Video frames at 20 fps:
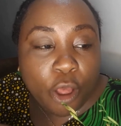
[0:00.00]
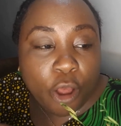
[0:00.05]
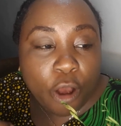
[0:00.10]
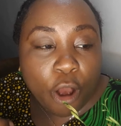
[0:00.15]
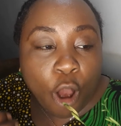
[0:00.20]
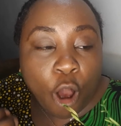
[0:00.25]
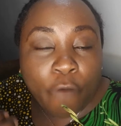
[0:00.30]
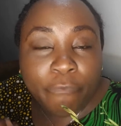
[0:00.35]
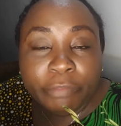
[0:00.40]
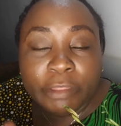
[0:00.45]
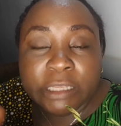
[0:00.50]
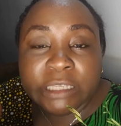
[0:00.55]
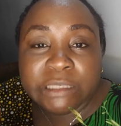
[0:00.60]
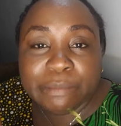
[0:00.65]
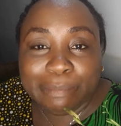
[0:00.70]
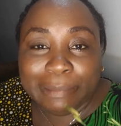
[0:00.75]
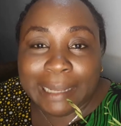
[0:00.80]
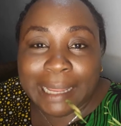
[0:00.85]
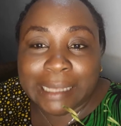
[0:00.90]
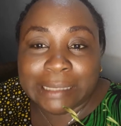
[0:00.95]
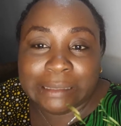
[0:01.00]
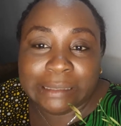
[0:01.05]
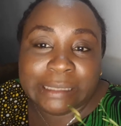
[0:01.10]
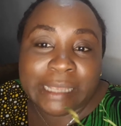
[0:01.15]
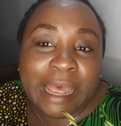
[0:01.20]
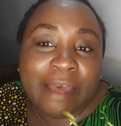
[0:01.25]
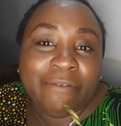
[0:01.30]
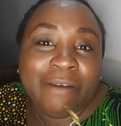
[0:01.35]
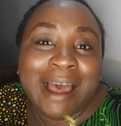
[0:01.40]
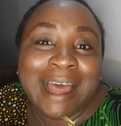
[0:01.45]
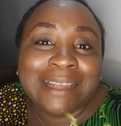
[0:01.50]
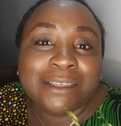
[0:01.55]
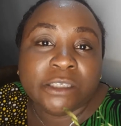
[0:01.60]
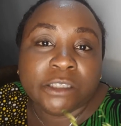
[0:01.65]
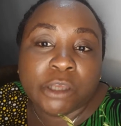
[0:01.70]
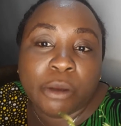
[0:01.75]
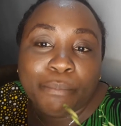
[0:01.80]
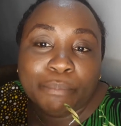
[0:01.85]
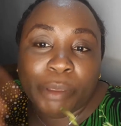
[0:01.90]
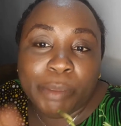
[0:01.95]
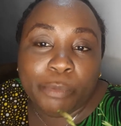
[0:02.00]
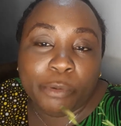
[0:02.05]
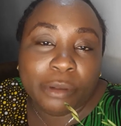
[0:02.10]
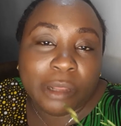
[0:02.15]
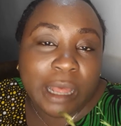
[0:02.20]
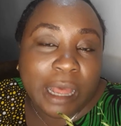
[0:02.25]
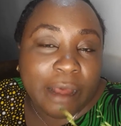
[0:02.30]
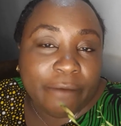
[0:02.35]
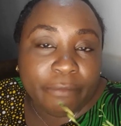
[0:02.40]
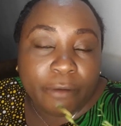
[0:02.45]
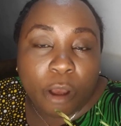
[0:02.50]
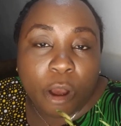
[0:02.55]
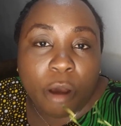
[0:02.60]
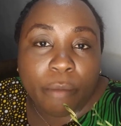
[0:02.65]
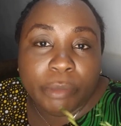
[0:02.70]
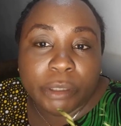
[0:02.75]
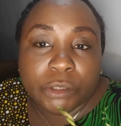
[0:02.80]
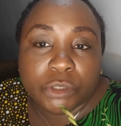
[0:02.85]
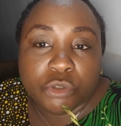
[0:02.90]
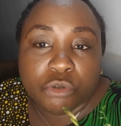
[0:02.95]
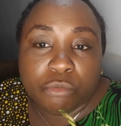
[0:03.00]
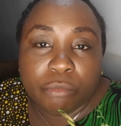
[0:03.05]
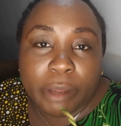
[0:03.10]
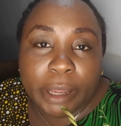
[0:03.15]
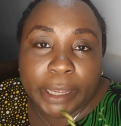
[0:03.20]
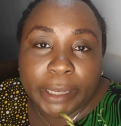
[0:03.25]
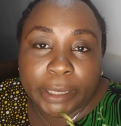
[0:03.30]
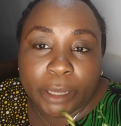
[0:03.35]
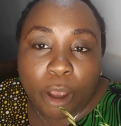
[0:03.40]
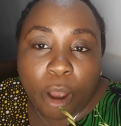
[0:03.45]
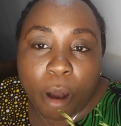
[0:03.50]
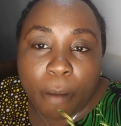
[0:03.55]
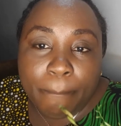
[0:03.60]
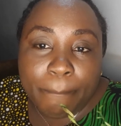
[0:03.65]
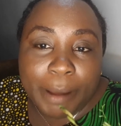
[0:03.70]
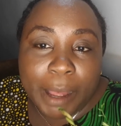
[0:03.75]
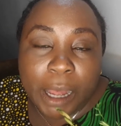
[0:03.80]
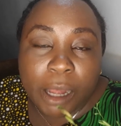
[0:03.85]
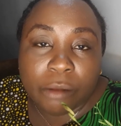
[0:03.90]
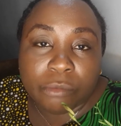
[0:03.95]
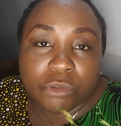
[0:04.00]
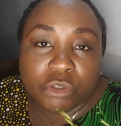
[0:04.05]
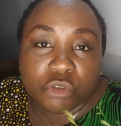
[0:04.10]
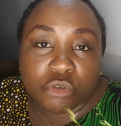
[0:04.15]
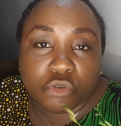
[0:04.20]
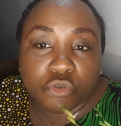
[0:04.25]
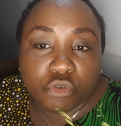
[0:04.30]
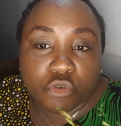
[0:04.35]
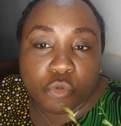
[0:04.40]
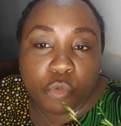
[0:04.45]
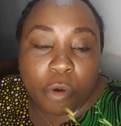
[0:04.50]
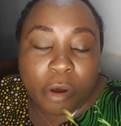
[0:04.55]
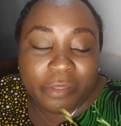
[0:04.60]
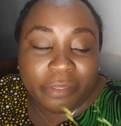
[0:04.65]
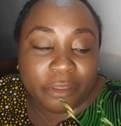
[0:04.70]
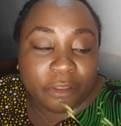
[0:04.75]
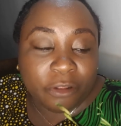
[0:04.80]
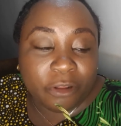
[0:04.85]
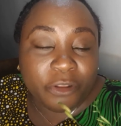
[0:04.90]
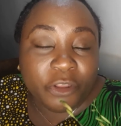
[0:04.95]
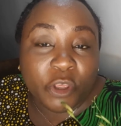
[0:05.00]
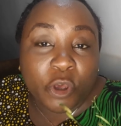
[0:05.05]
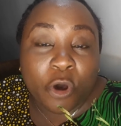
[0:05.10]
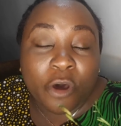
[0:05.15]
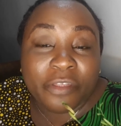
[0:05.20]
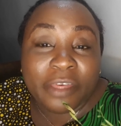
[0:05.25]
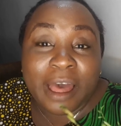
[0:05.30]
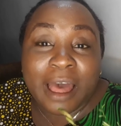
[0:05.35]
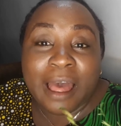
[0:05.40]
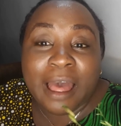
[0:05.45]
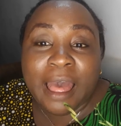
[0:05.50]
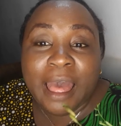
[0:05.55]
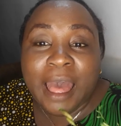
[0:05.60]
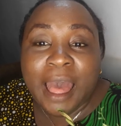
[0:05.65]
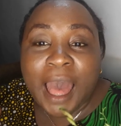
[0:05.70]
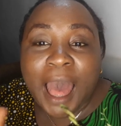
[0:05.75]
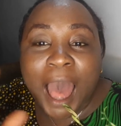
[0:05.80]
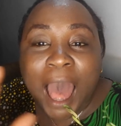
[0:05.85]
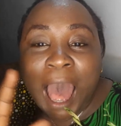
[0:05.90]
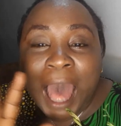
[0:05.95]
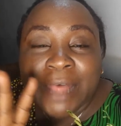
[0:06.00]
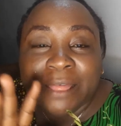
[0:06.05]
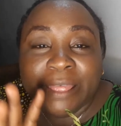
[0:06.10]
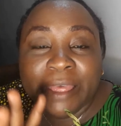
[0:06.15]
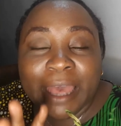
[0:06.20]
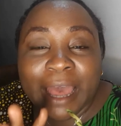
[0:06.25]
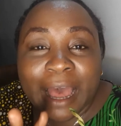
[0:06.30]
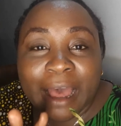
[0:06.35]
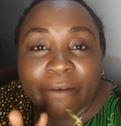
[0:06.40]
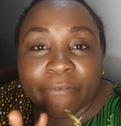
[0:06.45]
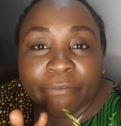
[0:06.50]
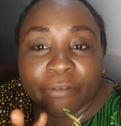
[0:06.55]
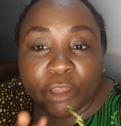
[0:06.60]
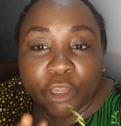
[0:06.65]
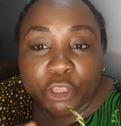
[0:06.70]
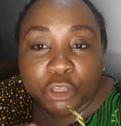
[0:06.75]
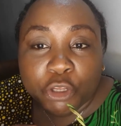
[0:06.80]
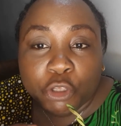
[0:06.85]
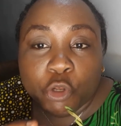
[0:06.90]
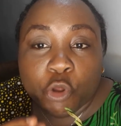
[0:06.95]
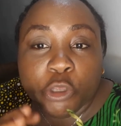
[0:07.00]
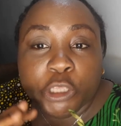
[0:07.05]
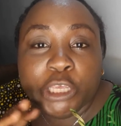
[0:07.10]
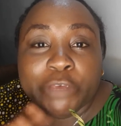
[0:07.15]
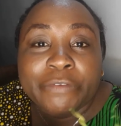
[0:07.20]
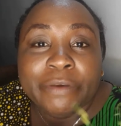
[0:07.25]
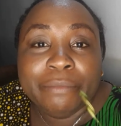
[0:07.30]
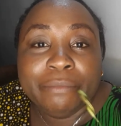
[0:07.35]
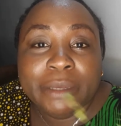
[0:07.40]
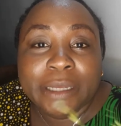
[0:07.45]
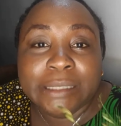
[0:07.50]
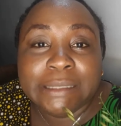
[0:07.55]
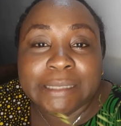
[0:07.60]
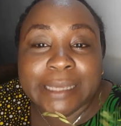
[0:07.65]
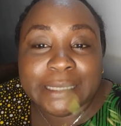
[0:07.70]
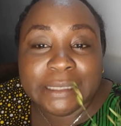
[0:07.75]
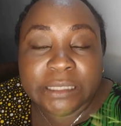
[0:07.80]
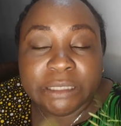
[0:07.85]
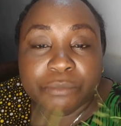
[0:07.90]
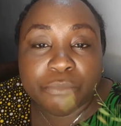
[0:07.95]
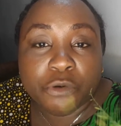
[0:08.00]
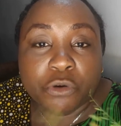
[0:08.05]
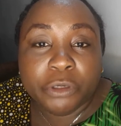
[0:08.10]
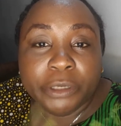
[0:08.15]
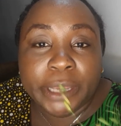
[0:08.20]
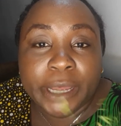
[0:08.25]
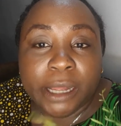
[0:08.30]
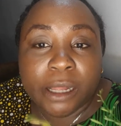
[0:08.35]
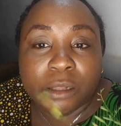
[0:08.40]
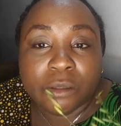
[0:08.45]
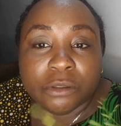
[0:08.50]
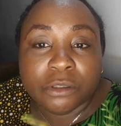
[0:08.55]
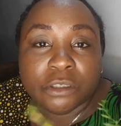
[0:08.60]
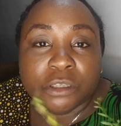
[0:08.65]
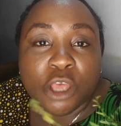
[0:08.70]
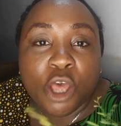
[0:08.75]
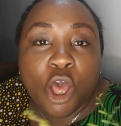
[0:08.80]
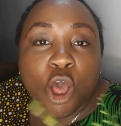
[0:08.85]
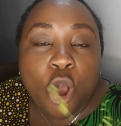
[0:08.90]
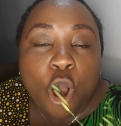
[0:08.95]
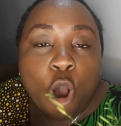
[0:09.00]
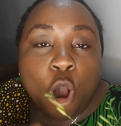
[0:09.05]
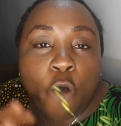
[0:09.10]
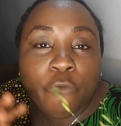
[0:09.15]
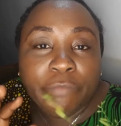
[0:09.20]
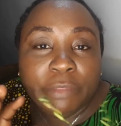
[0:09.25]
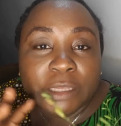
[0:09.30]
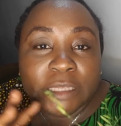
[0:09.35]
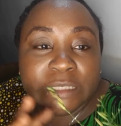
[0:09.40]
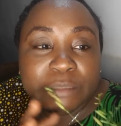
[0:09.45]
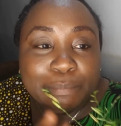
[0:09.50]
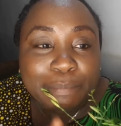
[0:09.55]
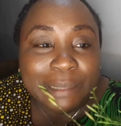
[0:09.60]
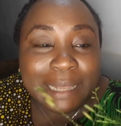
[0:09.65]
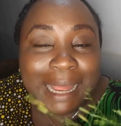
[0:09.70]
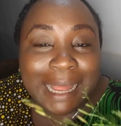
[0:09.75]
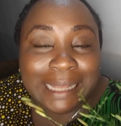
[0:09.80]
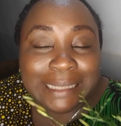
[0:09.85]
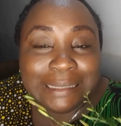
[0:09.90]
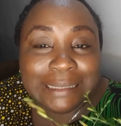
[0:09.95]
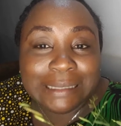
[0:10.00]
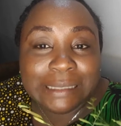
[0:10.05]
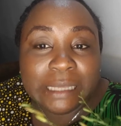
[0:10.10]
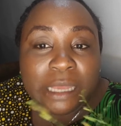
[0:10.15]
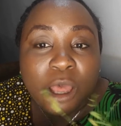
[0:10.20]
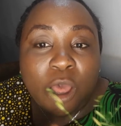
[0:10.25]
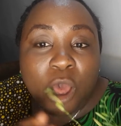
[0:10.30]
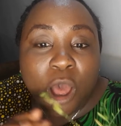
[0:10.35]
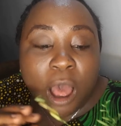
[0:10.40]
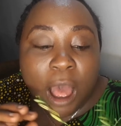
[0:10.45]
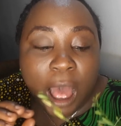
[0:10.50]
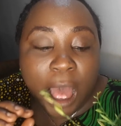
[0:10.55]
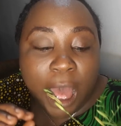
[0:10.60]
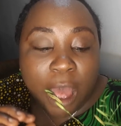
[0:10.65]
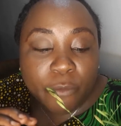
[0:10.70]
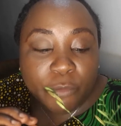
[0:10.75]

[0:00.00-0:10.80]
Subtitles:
of this plant. I've had some people that have come into my compound to do one thing or the other, and they have, you know, given me testimonials of this plant, how